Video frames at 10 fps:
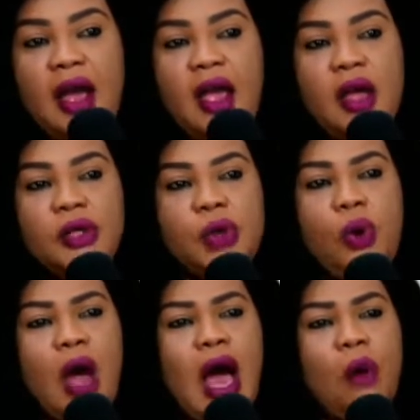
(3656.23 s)
So
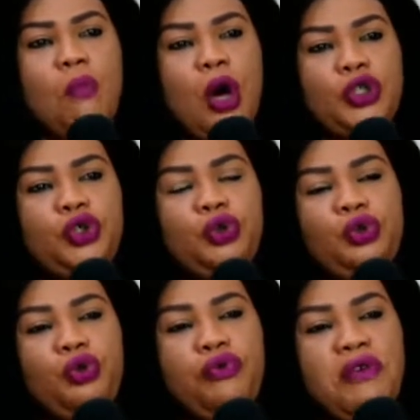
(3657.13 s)
how much should
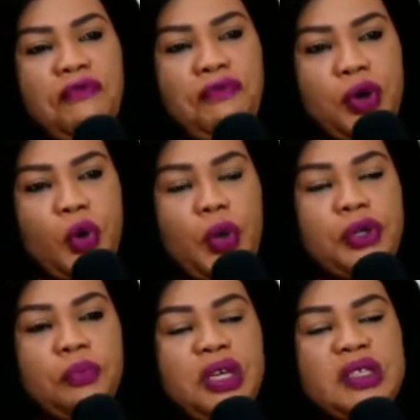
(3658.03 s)
you reveal when
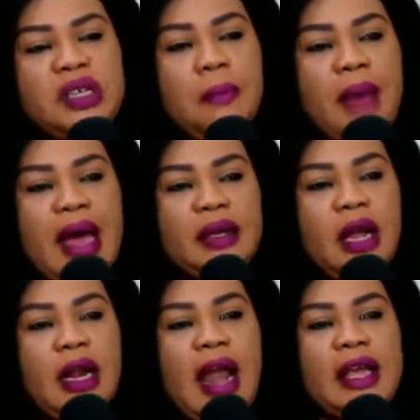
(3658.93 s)
you meet a man
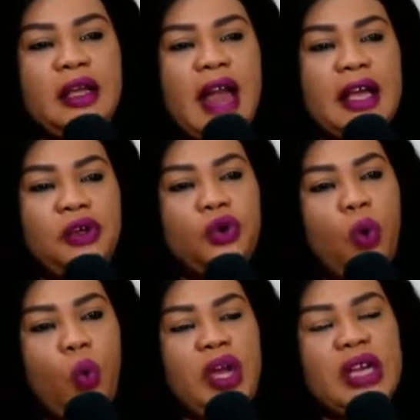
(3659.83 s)
like
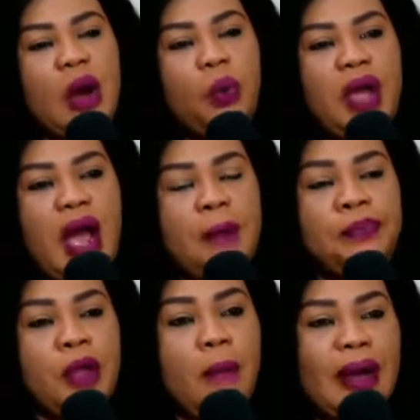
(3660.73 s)
we are
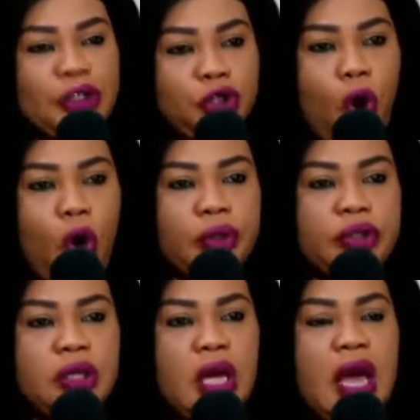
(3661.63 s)

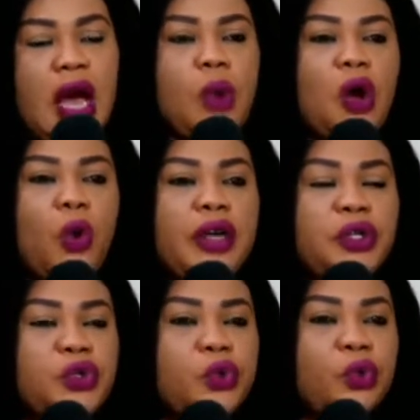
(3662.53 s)
matured and we are going
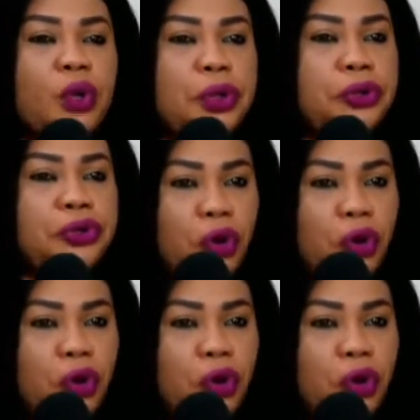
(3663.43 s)
into new